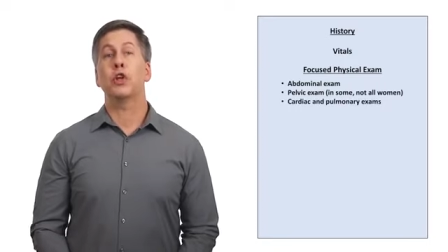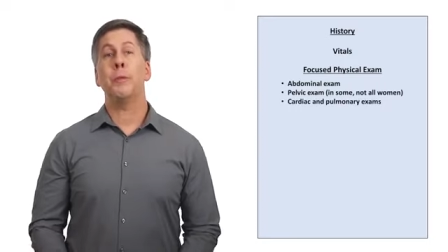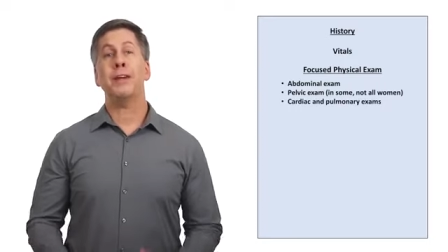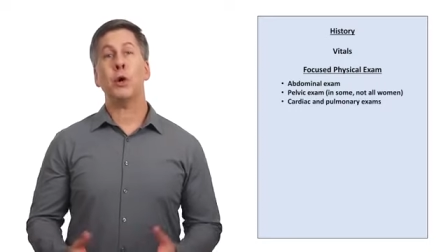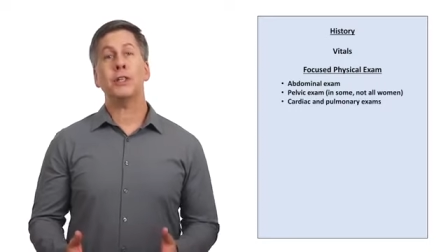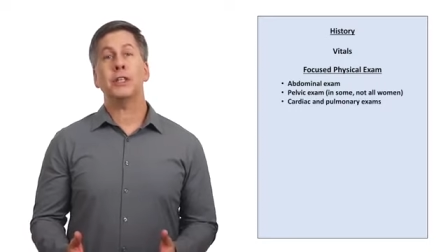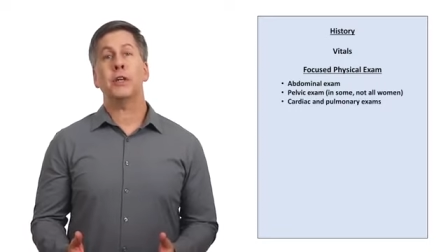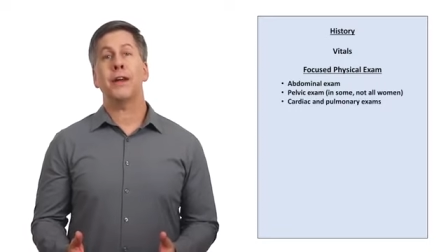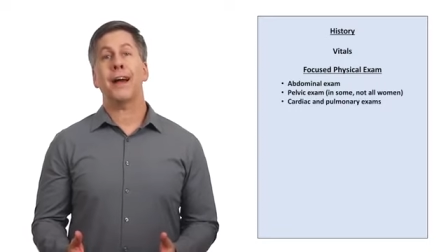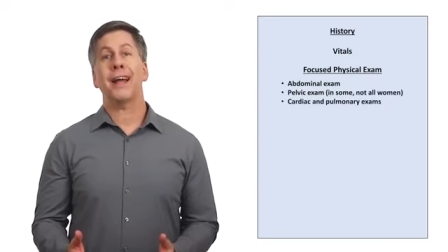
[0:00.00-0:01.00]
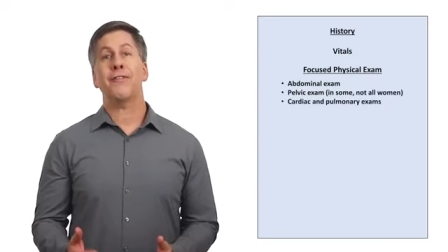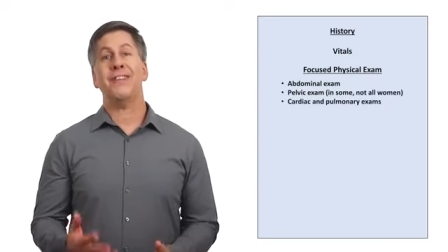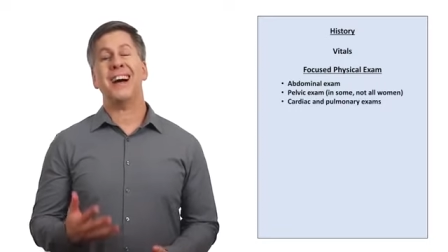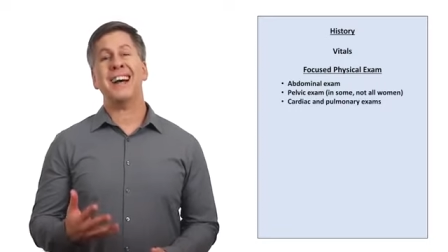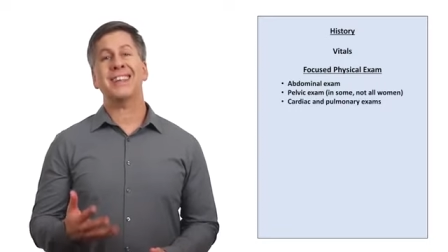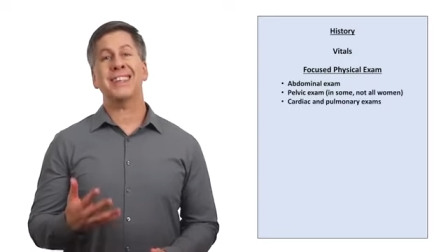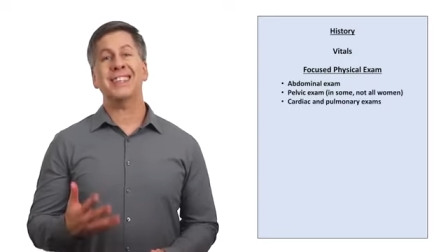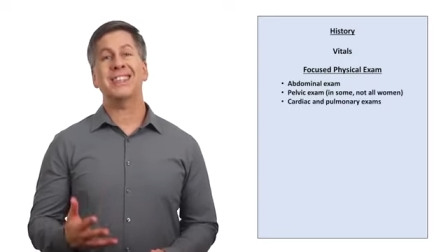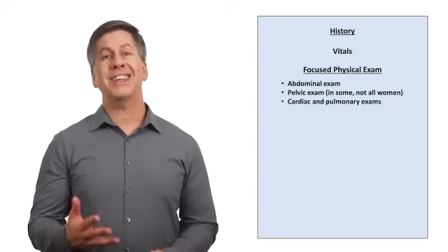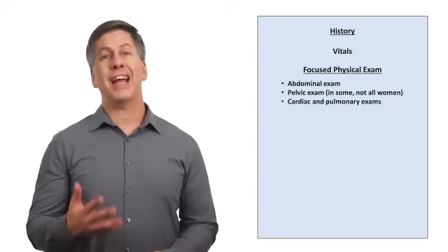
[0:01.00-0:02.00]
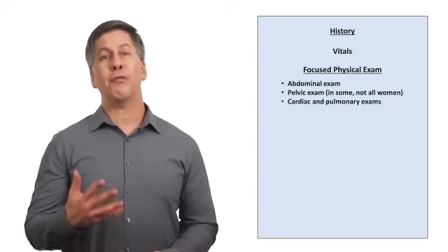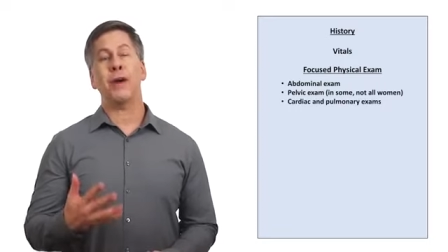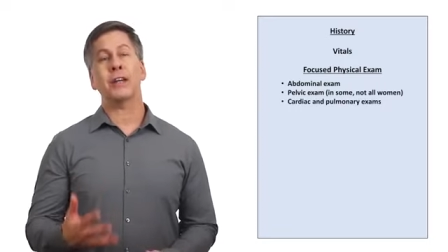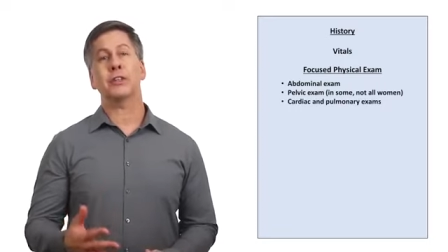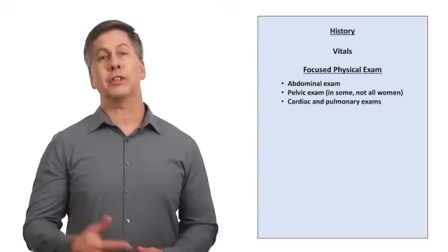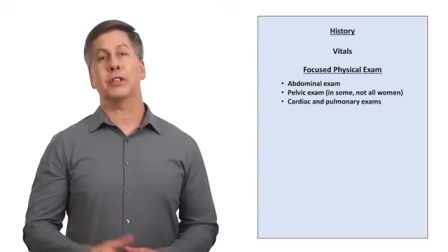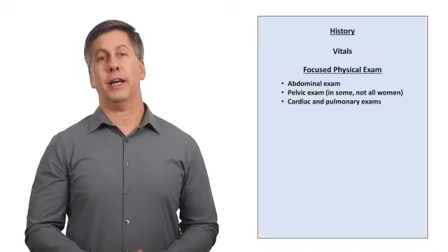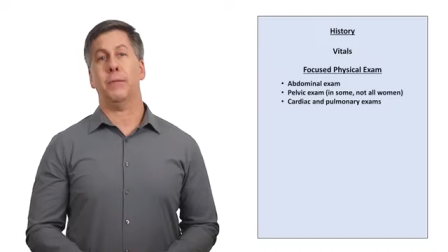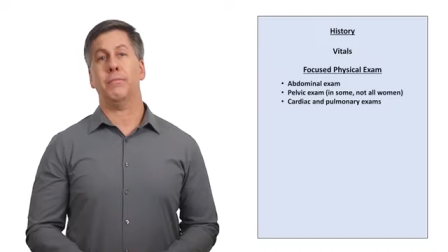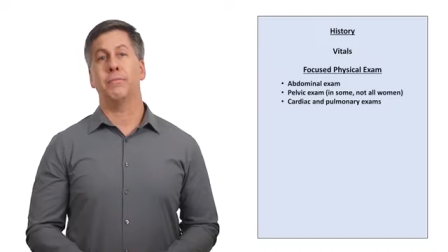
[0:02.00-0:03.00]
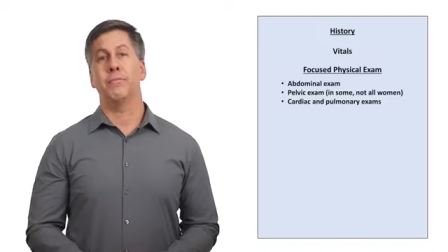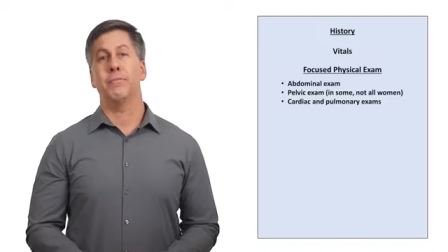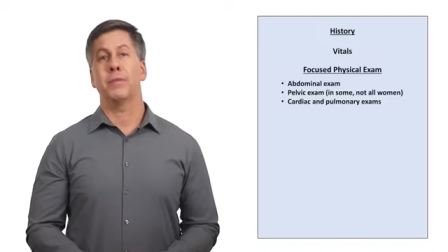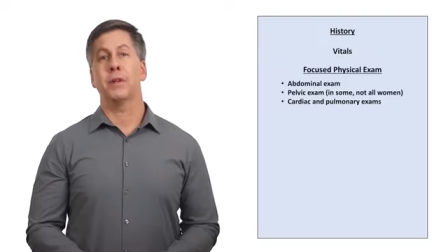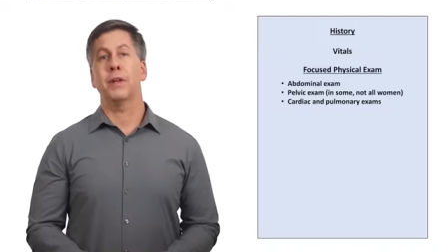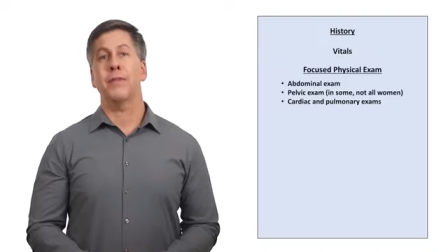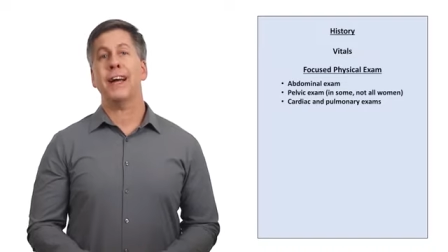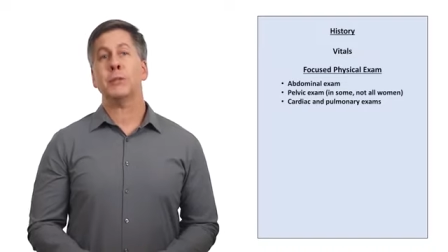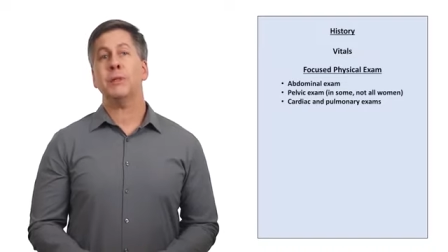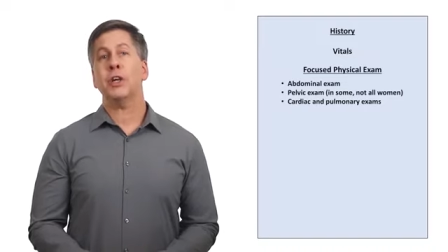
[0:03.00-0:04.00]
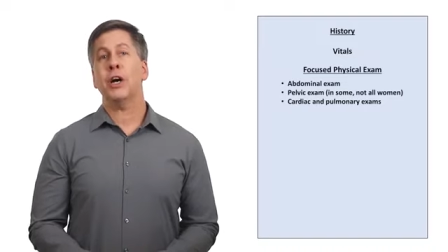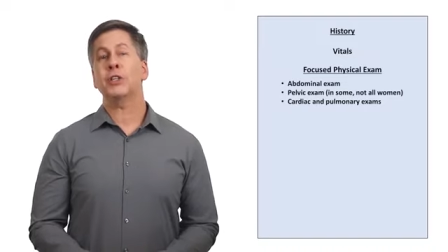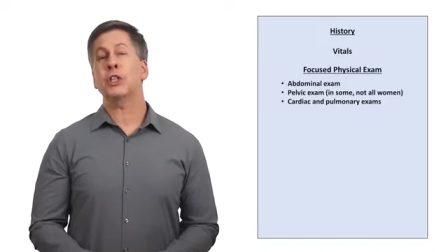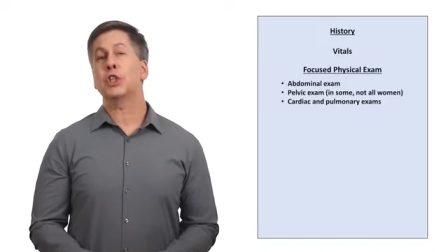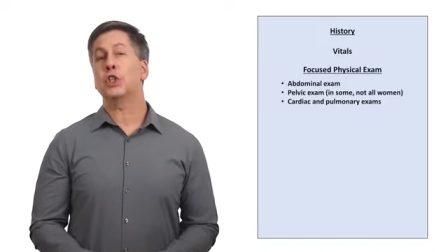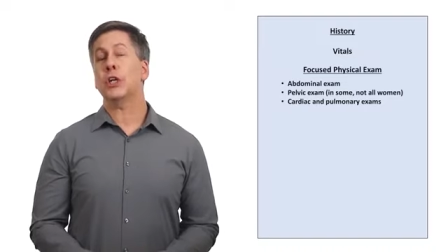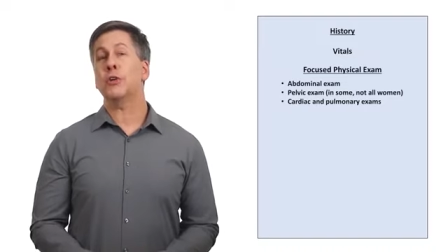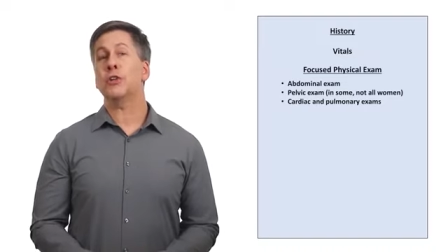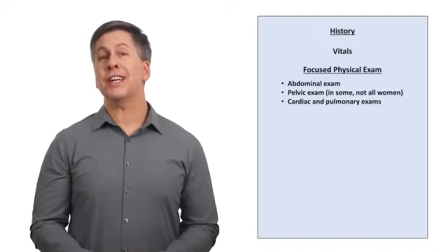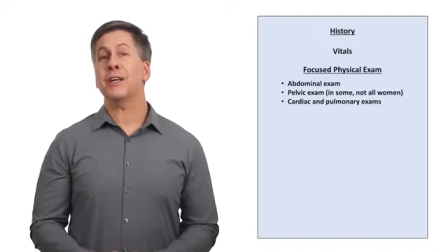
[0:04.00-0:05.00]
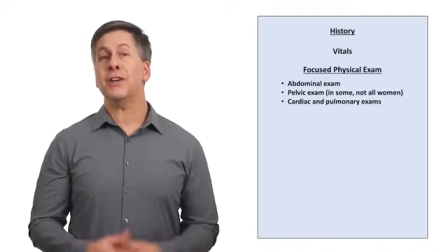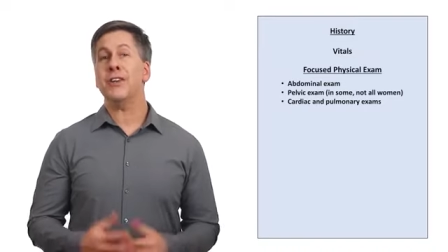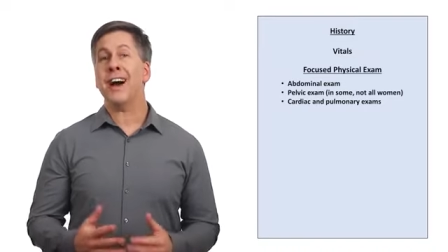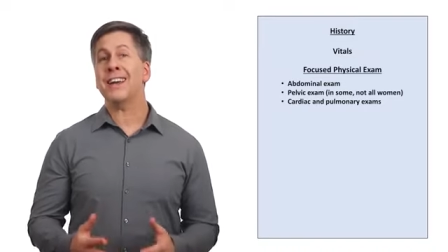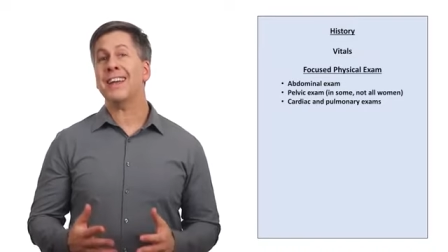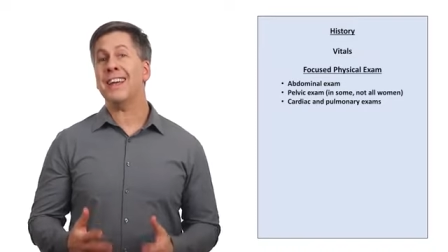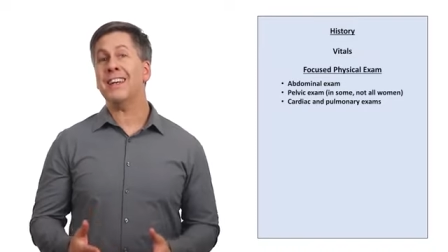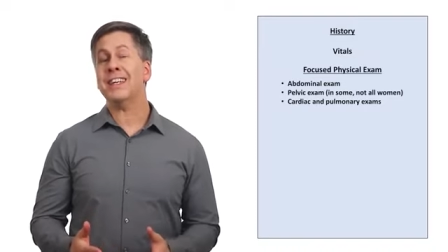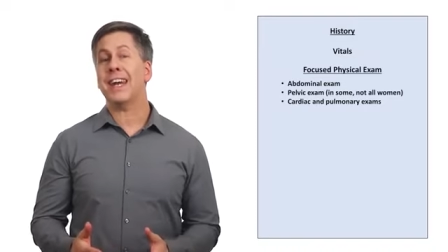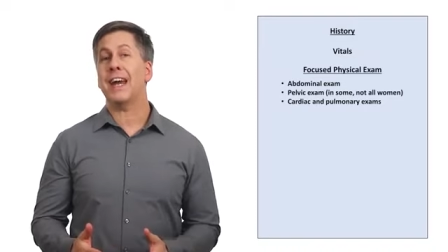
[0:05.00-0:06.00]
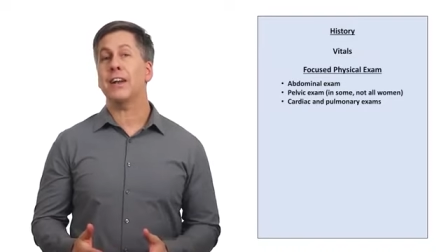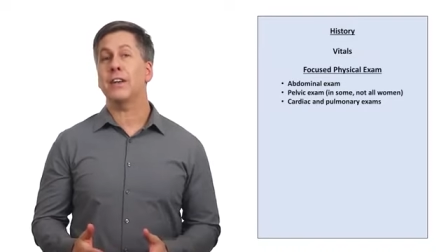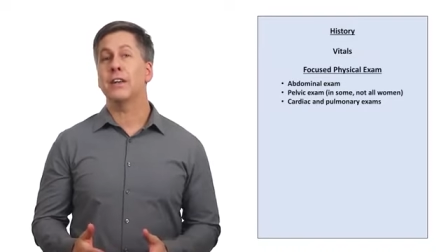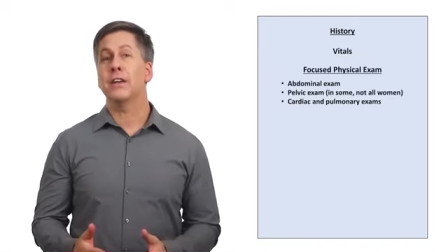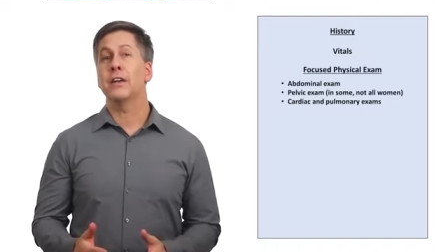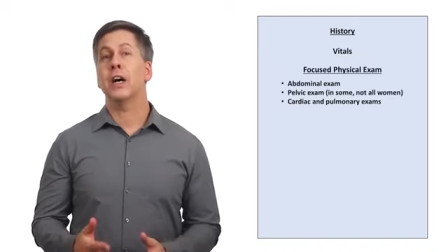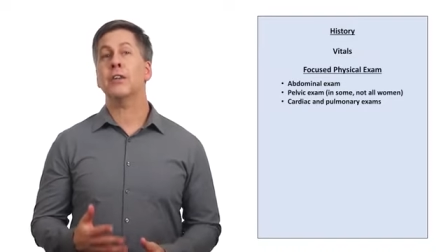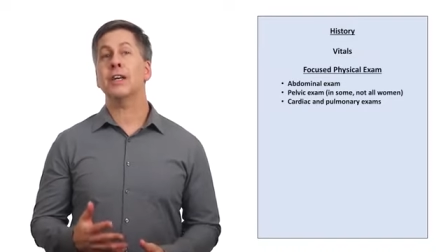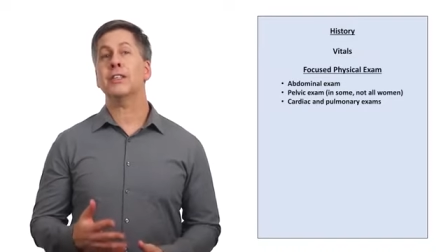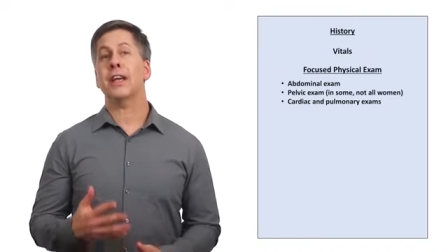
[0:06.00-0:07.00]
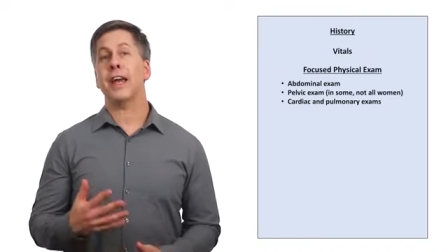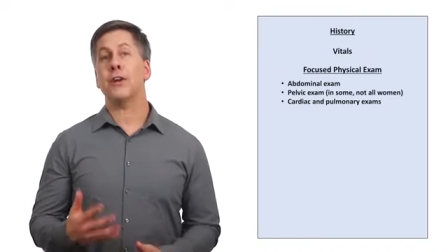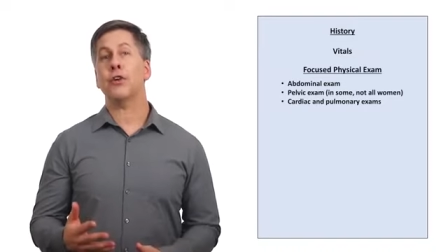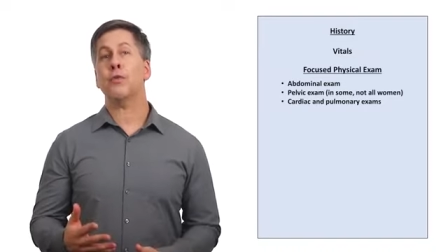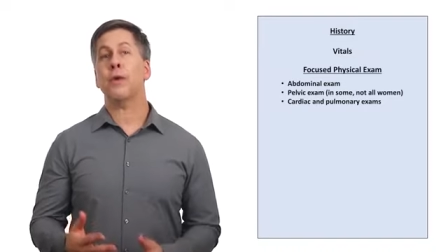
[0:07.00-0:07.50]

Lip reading: You may notice here that I have not listed a rectal exam. That's because it's generally not indicated unless anal,